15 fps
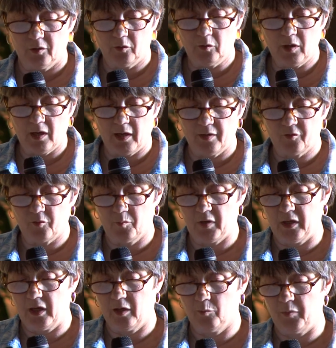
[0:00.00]
Their lives
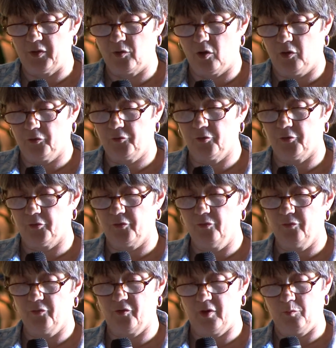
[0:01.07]
may have been altered,
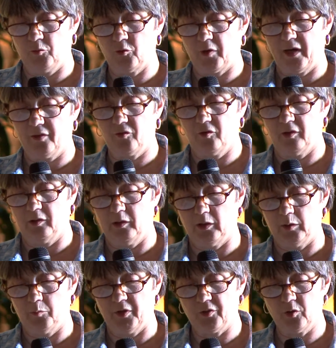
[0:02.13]
some
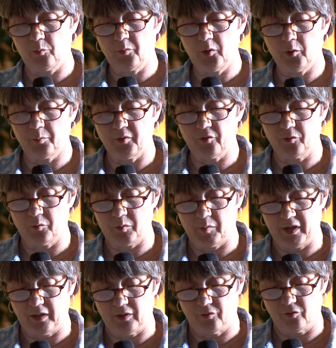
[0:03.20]
drastically, but their purpose
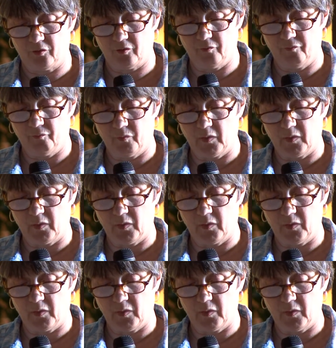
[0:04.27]
remains.